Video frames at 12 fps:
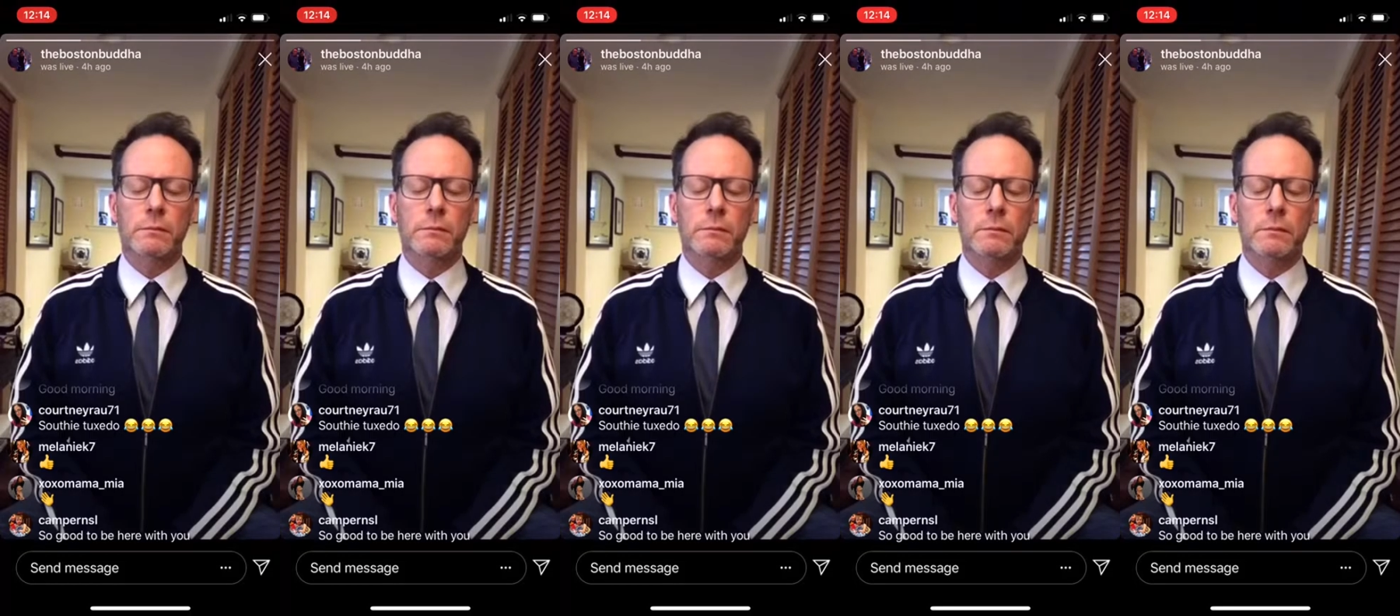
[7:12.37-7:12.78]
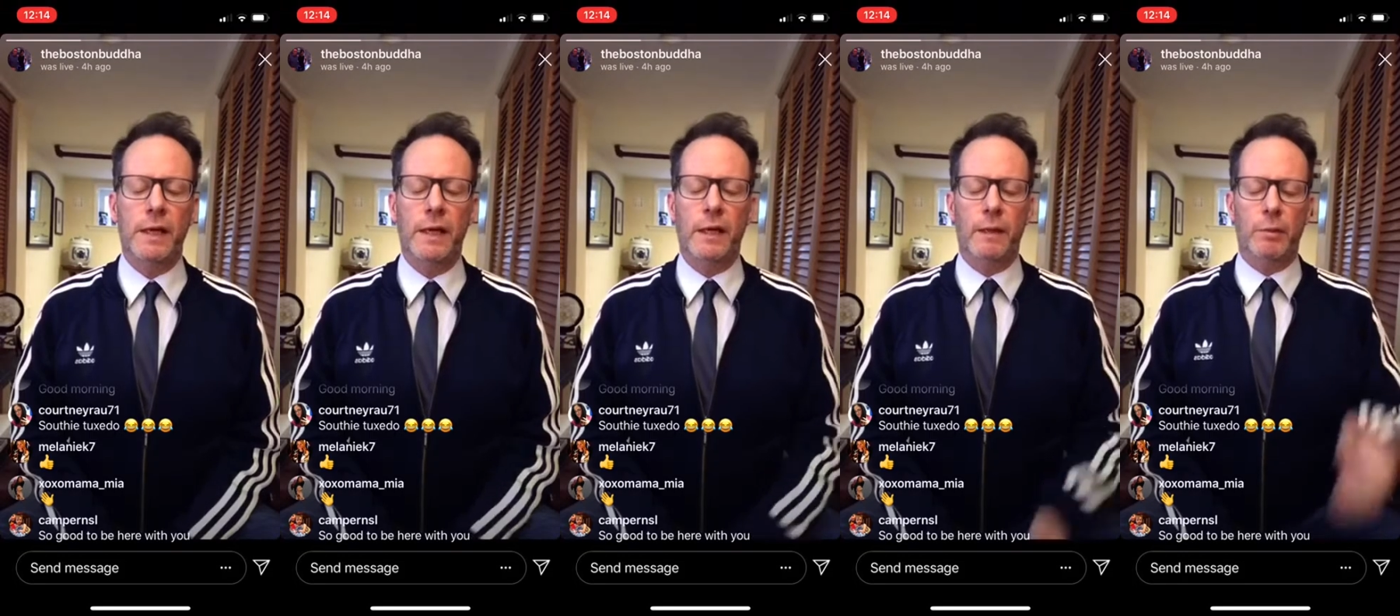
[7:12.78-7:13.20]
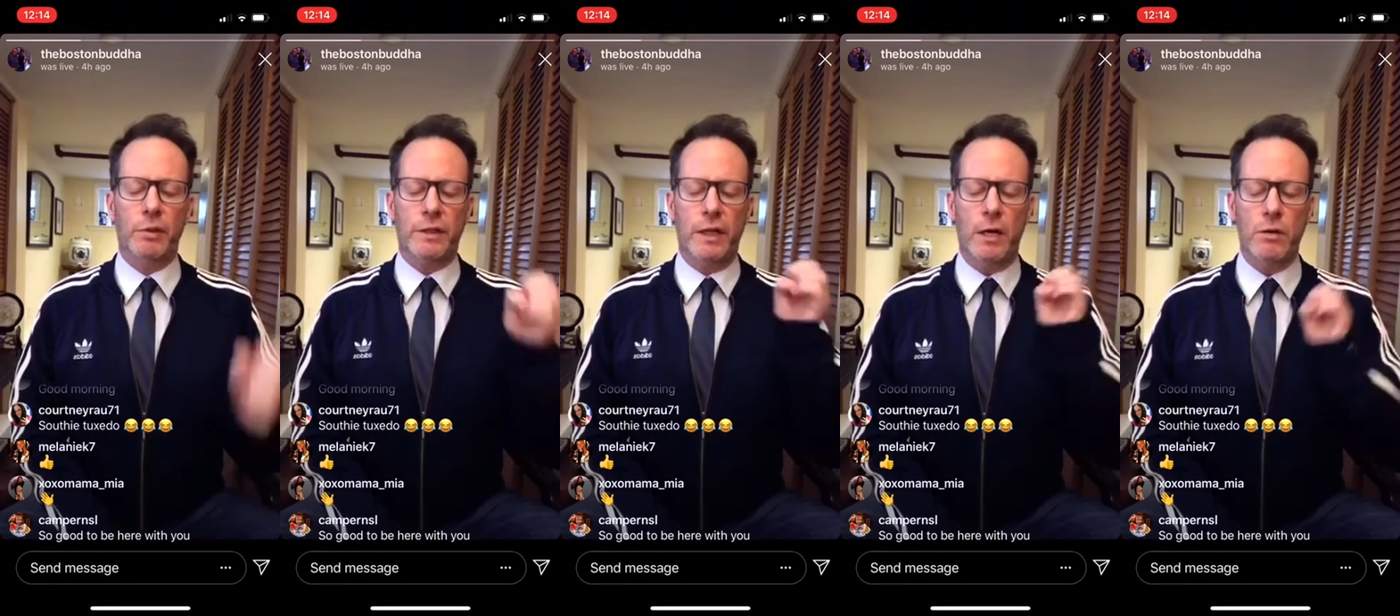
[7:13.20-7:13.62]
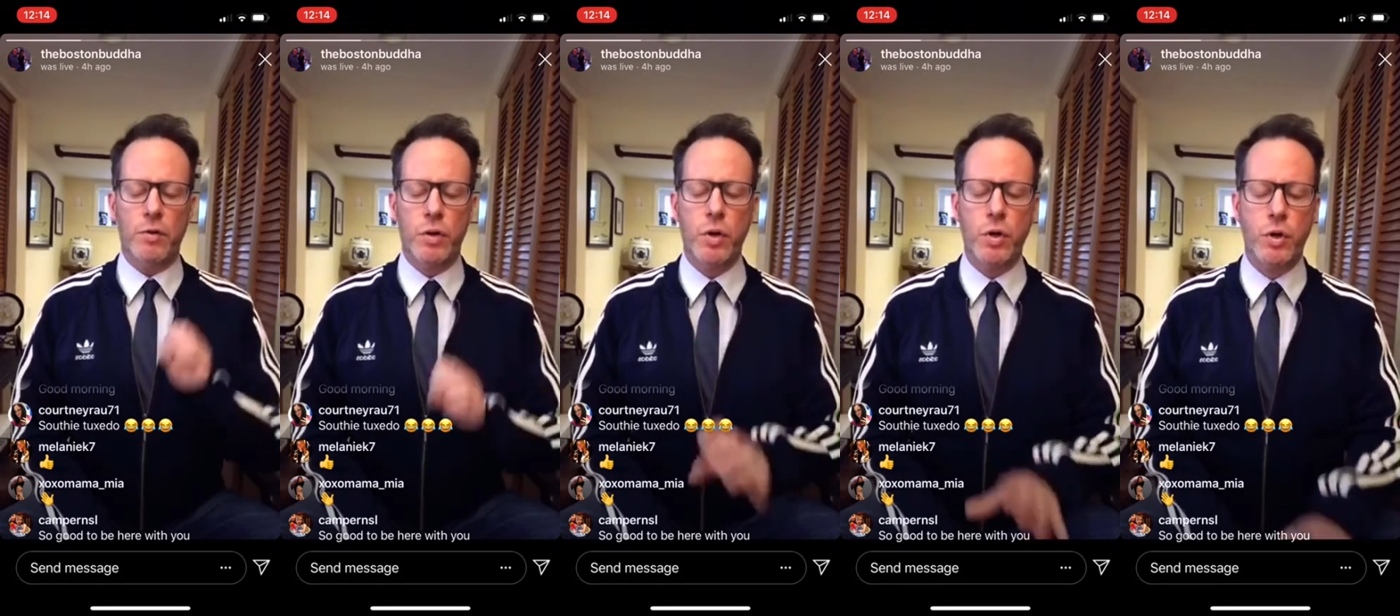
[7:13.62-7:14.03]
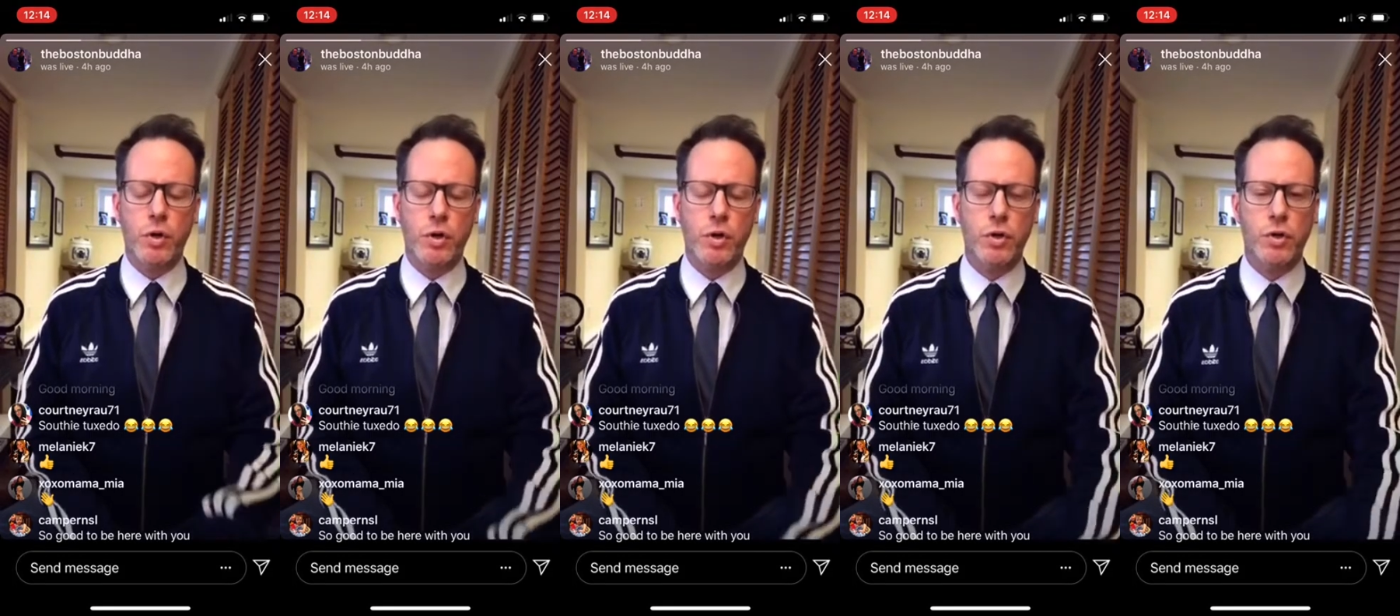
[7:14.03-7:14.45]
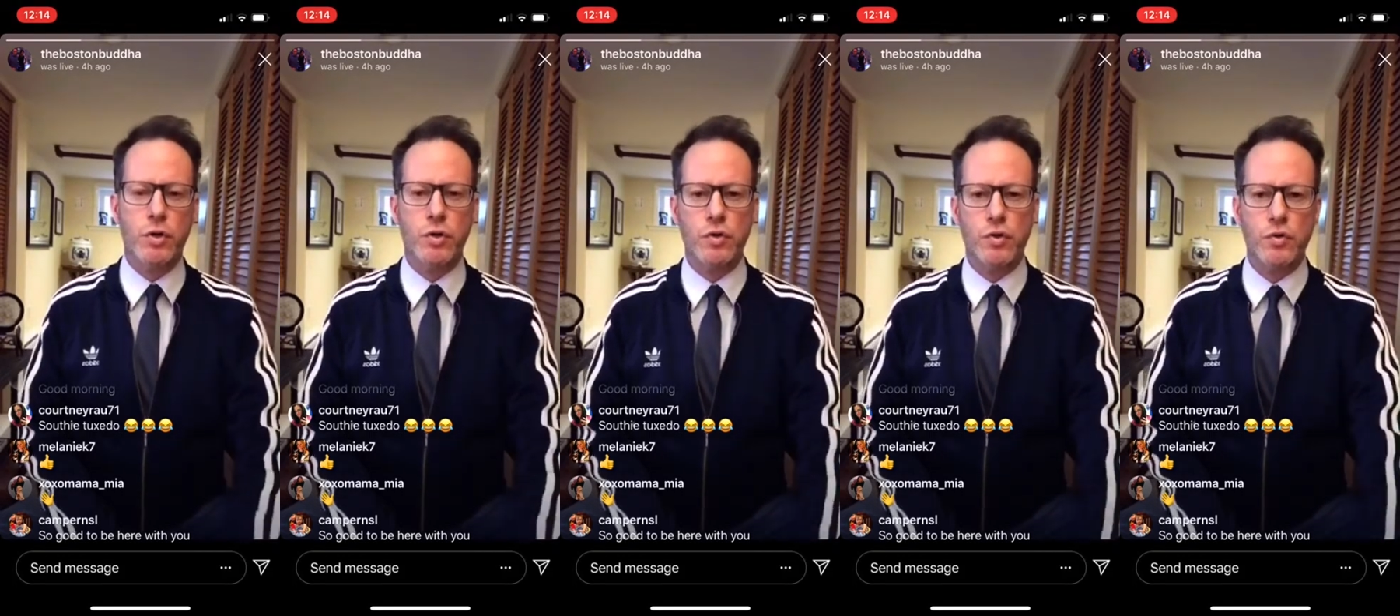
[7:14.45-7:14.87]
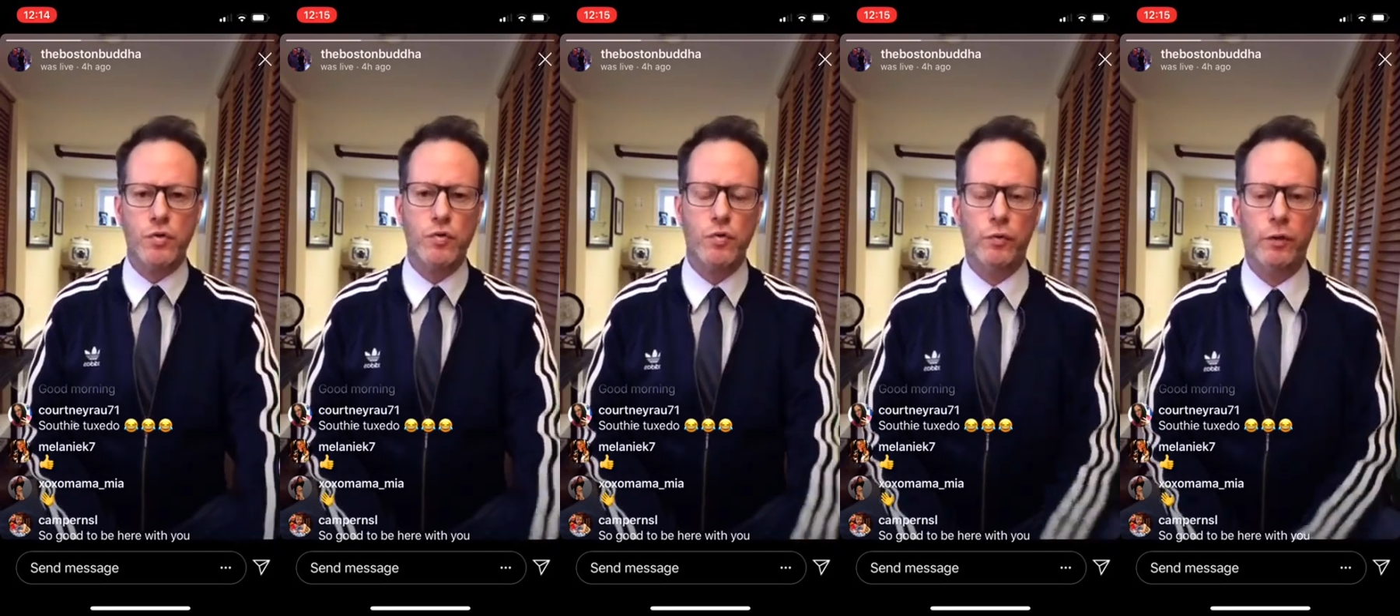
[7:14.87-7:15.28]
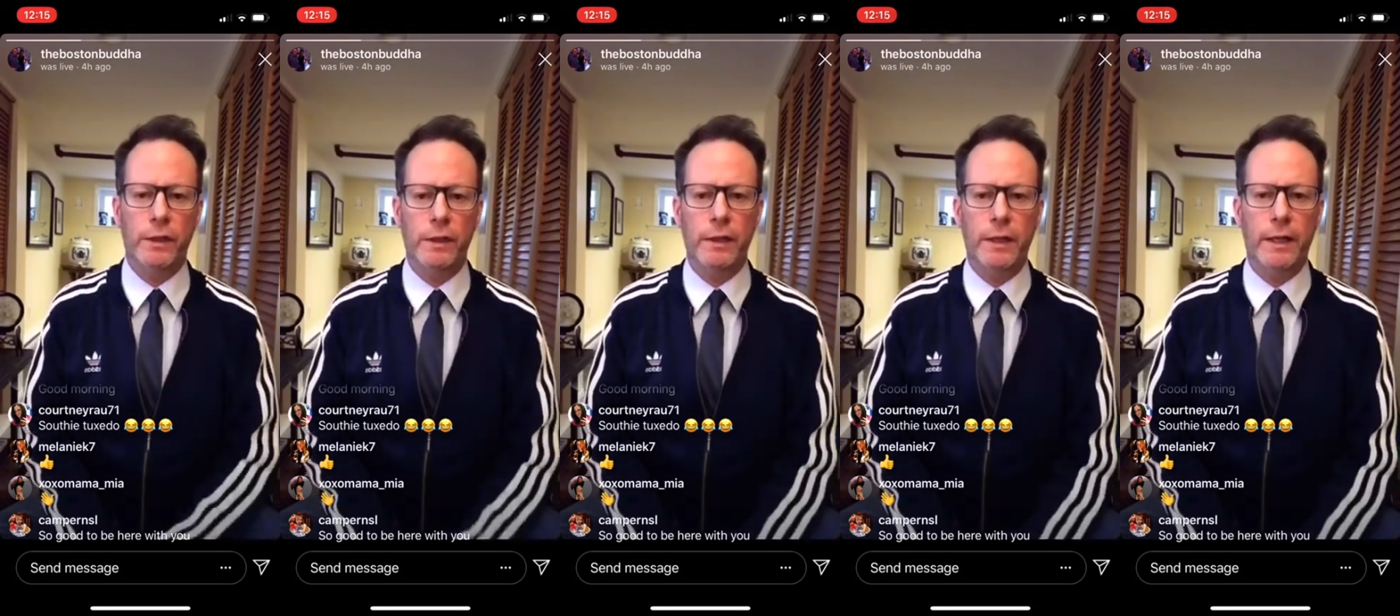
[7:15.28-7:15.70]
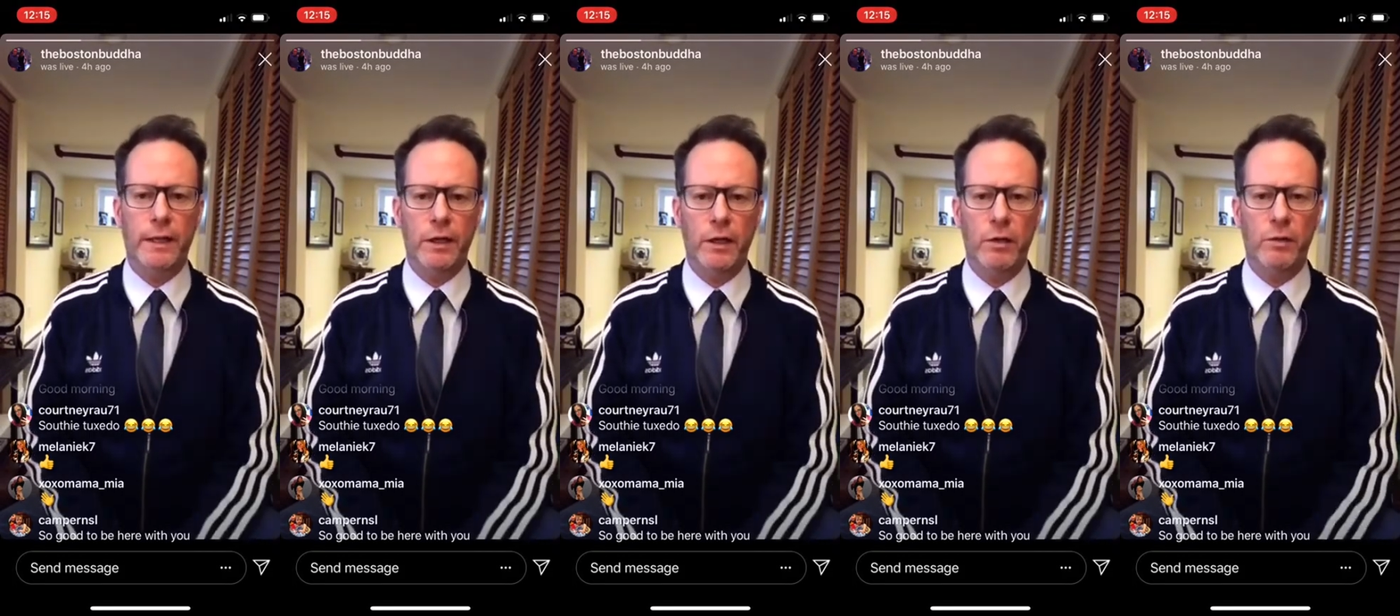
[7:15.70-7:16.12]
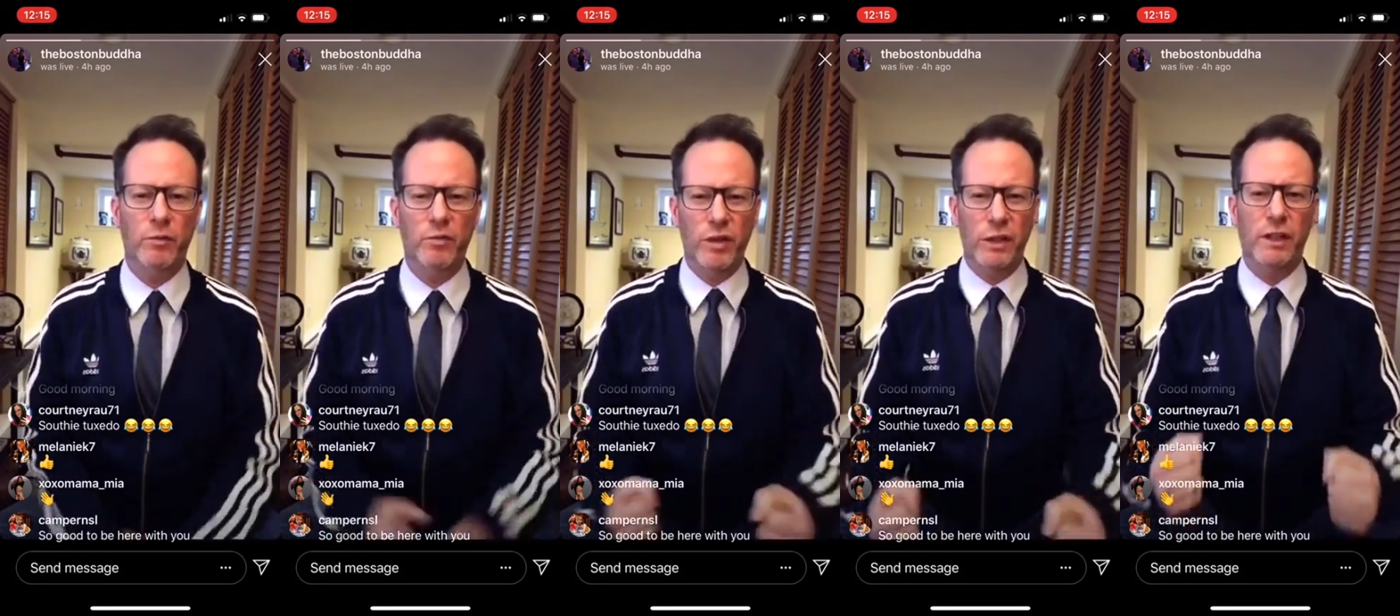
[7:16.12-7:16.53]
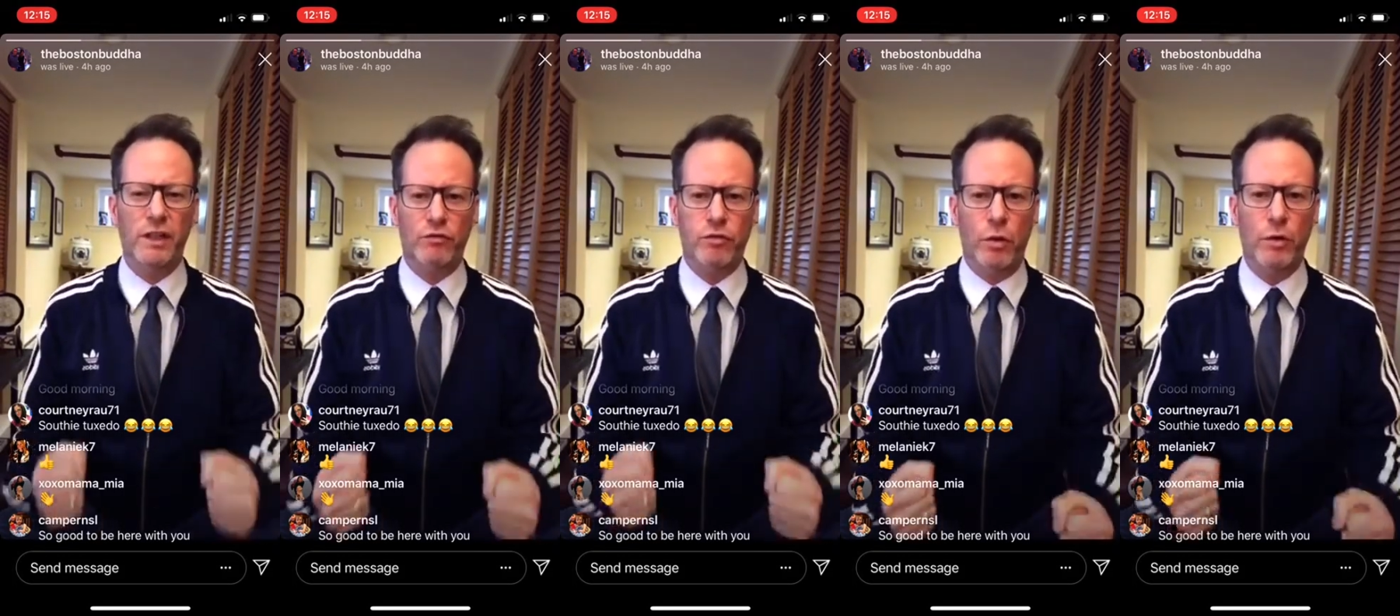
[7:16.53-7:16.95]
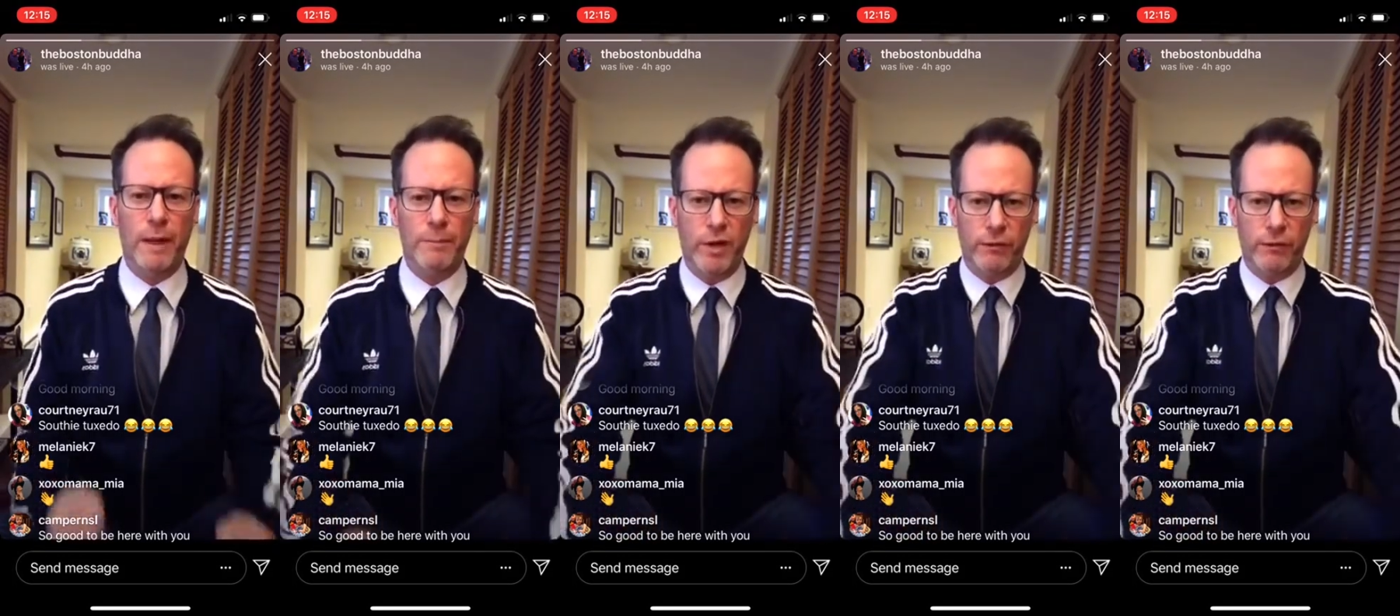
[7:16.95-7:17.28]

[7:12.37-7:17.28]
and push it out. Really let it go and really control that breath.